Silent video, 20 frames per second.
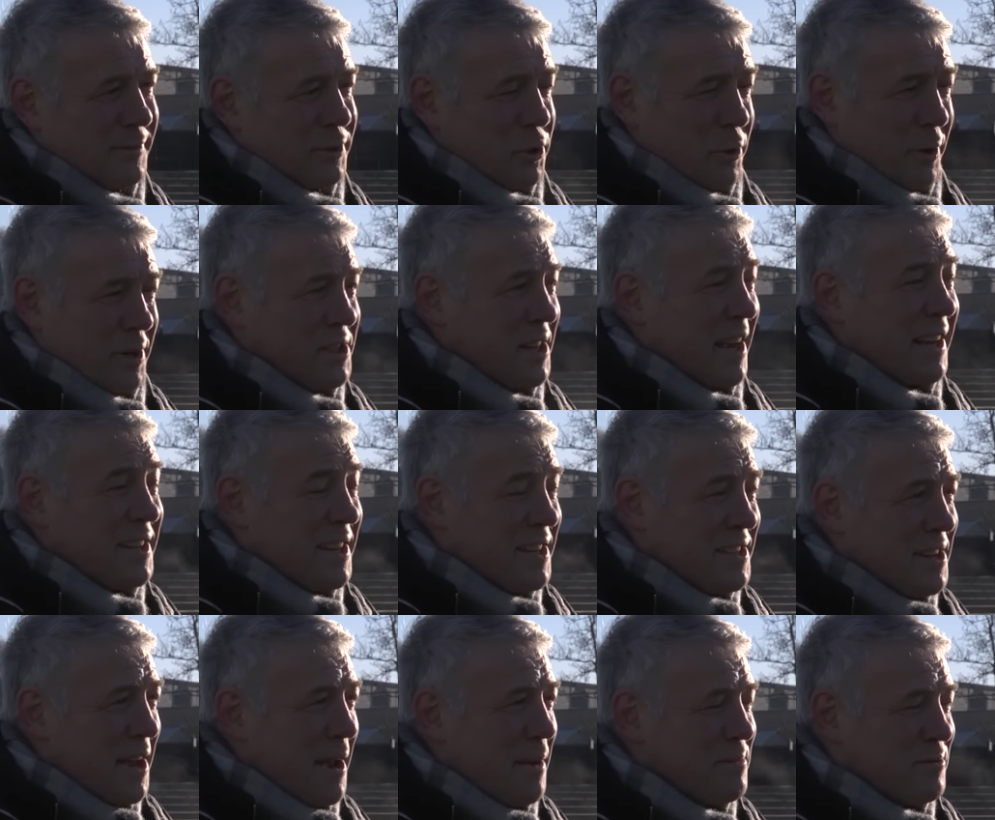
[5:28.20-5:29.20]
So exciting
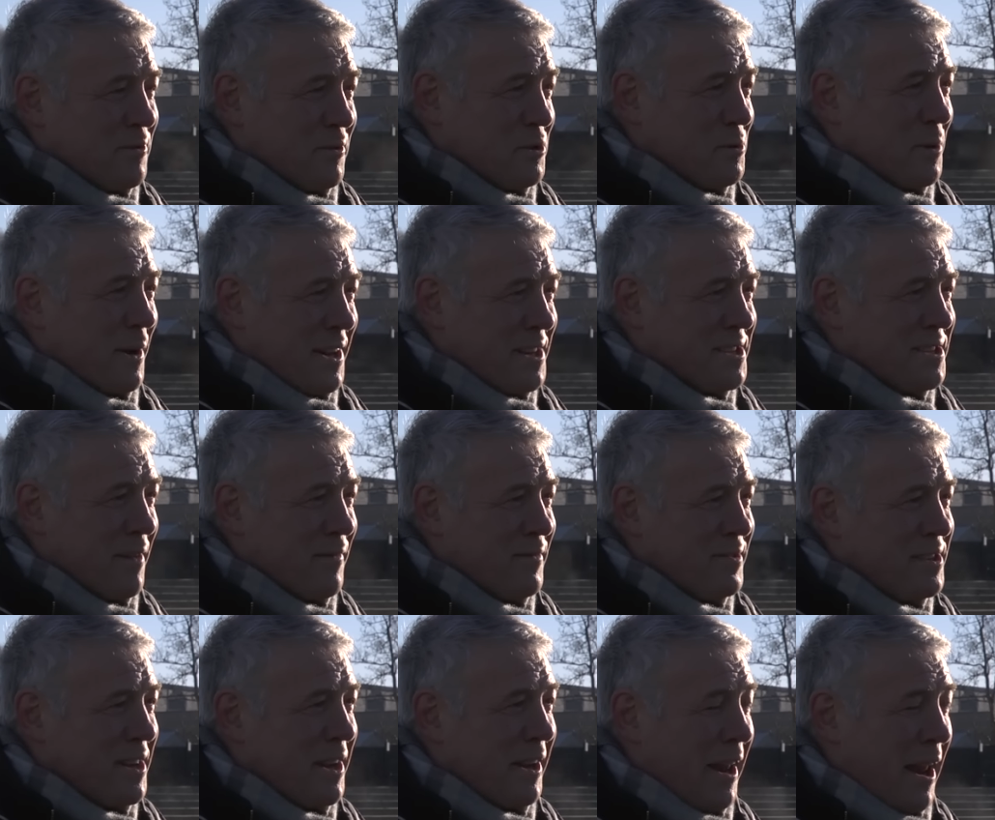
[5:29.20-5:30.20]
times for
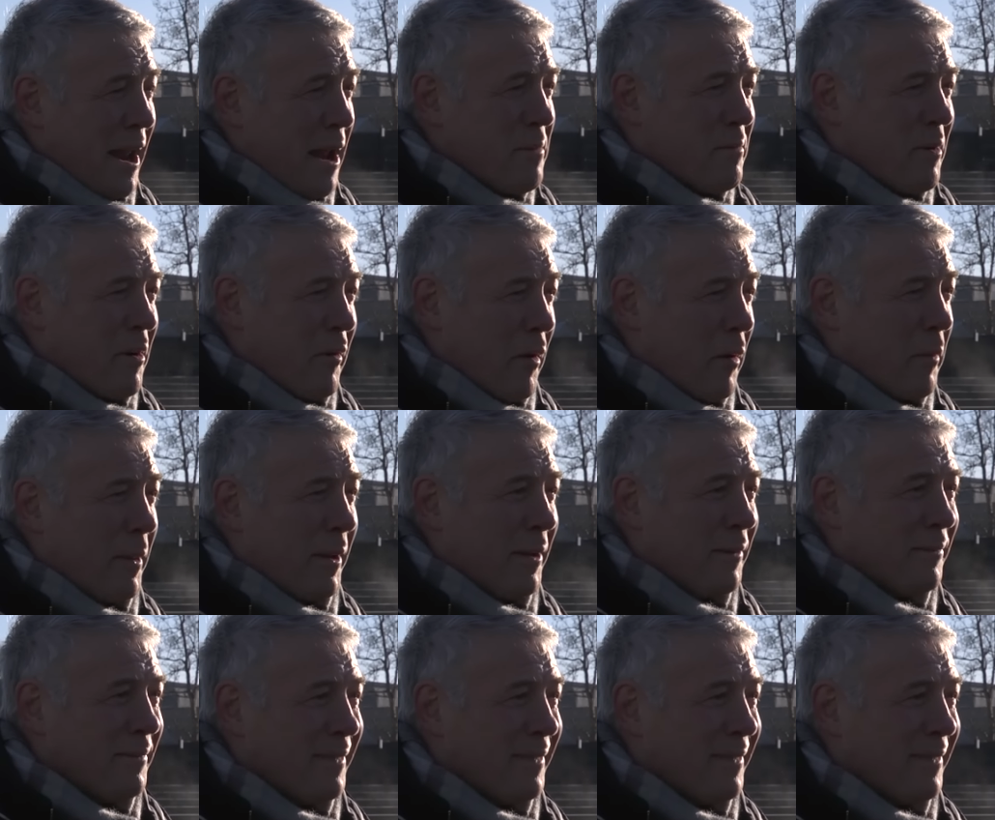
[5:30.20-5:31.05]
2017 in Edinburgh Rugby.